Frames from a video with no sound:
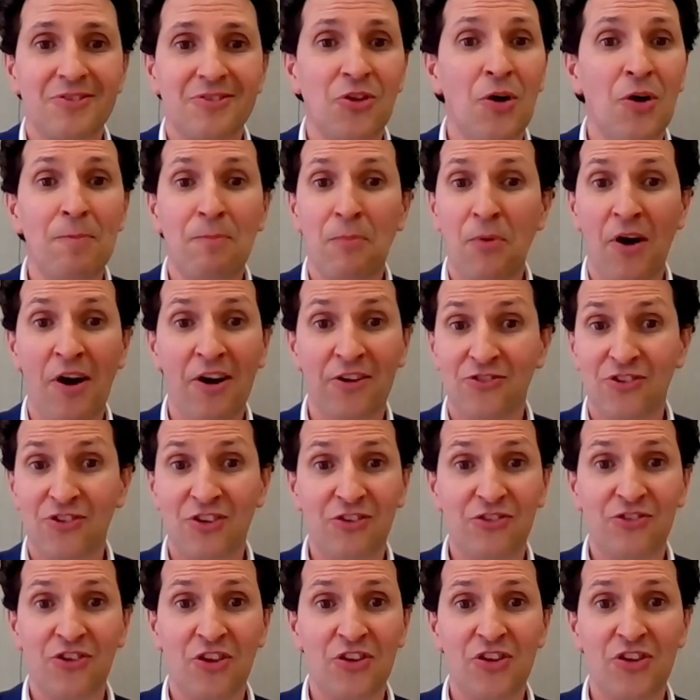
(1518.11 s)
third
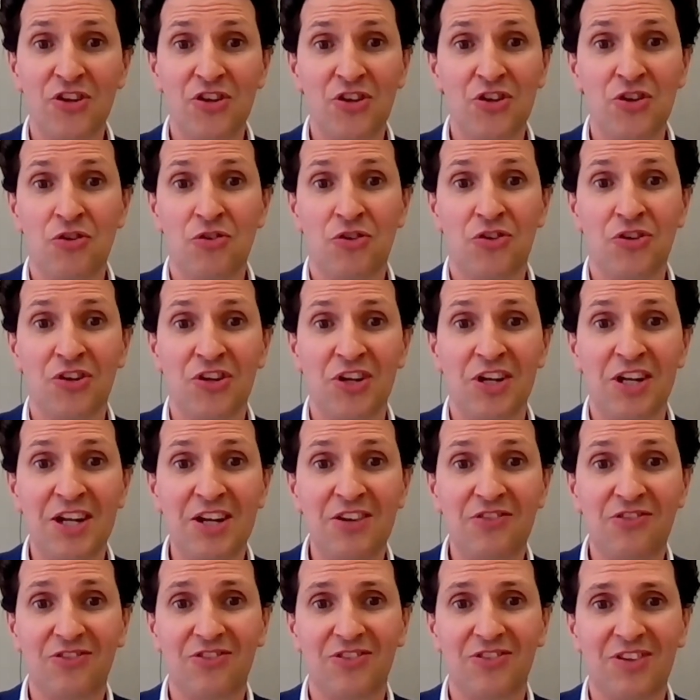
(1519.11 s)
parties, so that you can at
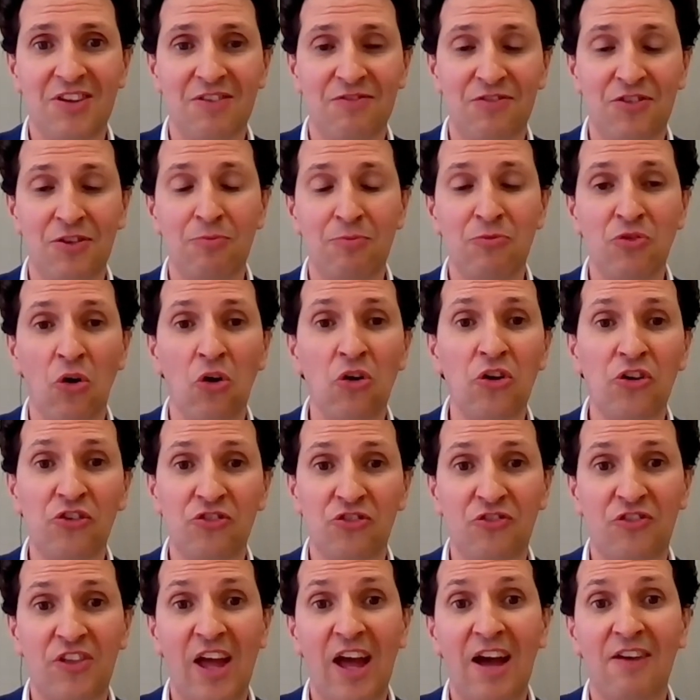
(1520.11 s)
least give them
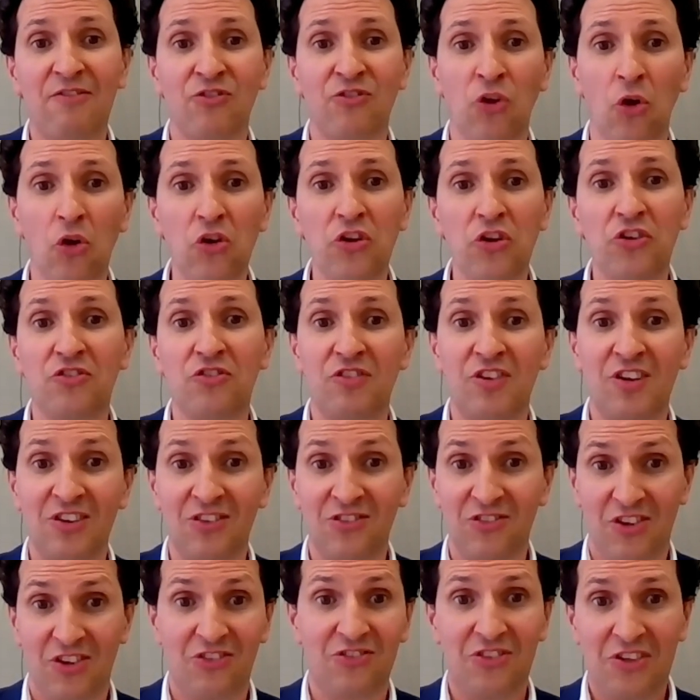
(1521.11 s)
knowledge. If they have knowledge of it
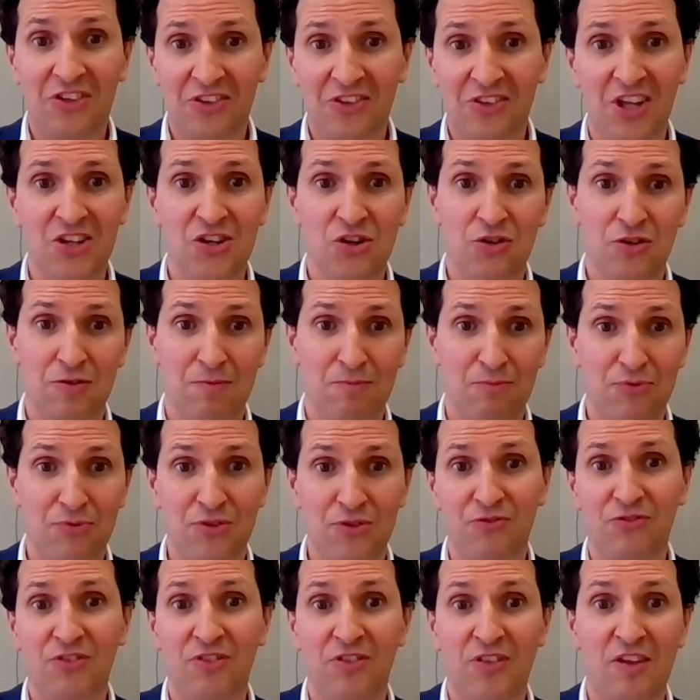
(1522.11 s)
existing, then you can
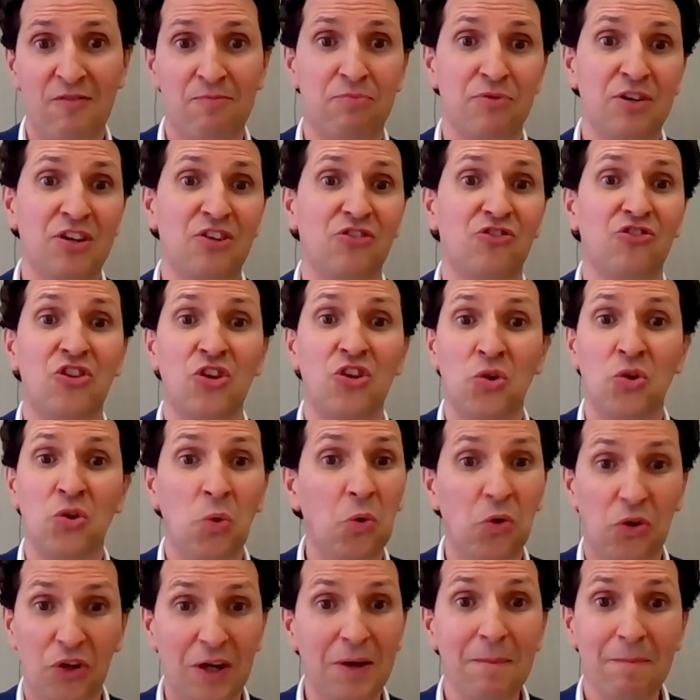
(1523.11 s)
prove that they breached the
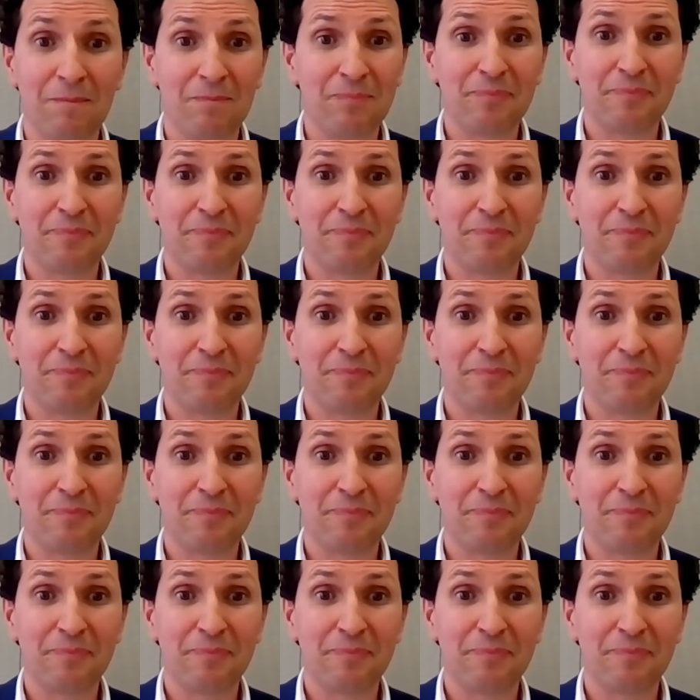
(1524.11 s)
order.